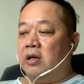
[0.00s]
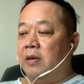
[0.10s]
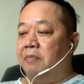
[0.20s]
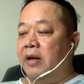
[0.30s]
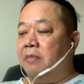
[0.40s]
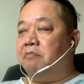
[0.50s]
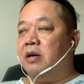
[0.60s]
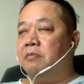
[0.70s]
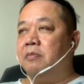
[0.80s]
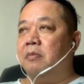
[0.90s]
The
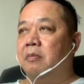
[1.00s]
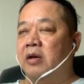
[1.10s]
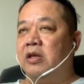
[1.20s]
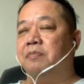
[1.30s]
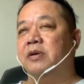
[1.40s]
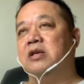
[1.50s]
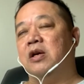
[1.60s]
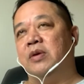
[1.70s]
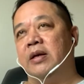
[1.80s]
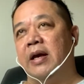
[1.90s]
minimum multiples
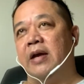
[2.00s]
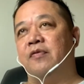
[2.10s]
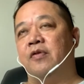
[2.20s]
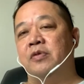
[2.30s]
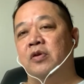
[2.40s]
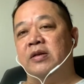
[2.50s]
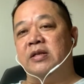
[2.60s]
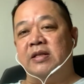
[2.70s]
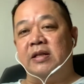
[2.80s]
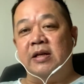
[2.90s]
that we get from
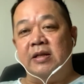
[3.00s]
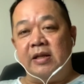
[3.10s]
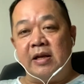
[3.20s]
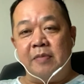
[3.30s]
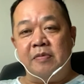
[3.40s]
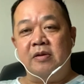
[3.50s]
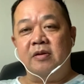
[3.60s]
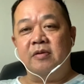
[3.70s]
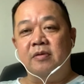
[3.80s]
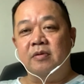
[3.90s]
US is 30 times.
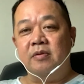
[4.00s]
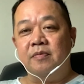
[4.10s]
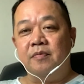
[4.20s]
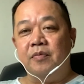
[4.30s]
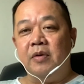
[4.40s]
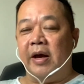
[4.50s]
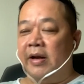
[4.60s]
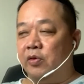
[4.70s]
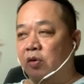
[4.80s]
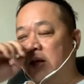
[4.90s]
And
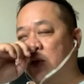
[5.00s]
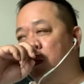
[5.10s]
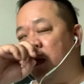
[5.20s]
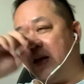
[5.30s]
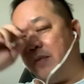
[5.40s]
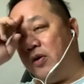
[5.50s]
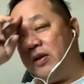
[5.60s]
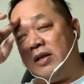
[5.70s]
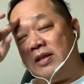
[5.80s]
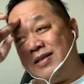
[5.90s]
I don't think we will get more
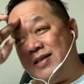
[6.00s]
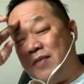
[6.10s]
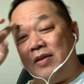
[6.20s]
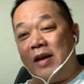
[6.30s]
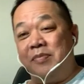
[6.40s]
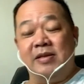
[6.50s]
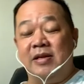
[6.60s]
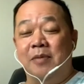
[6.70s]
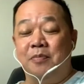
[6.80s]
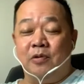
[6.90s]
than 7 times in
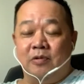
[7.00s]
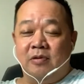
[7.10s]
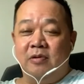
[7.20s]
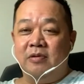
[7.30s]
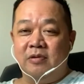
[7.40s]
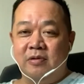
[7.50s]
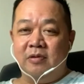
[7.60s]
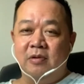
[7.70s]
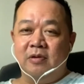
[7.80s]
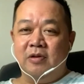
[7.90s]
Singapore.
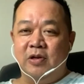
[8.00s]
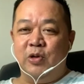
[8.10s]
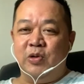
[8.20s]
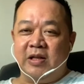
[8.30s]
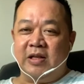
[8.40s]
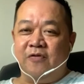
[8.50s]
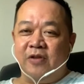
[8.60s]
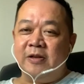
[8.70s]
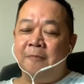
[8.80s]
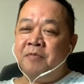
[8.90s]
You know the
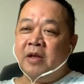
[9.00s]
difference?